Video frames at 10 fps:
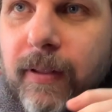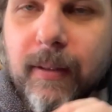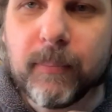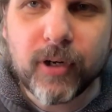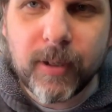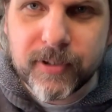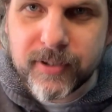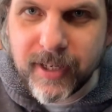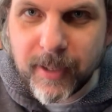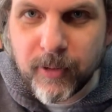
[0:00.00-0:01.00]
Probably
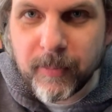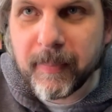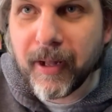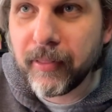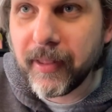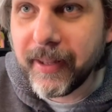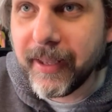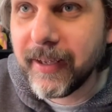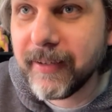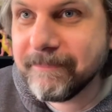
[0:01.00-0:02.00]
should not put my mouth on
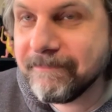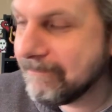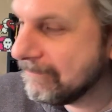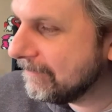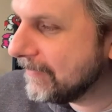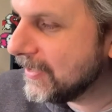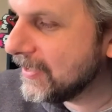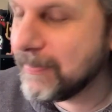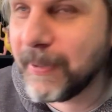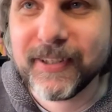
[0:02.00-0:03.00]
that. This
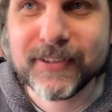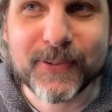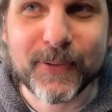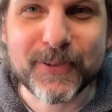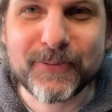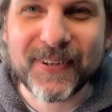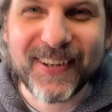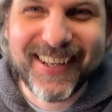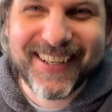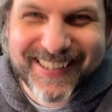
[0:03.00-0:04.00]
has been in storage for a
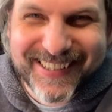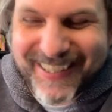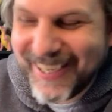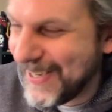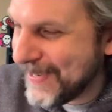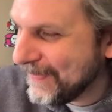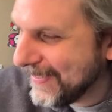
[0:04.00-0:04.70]
long time.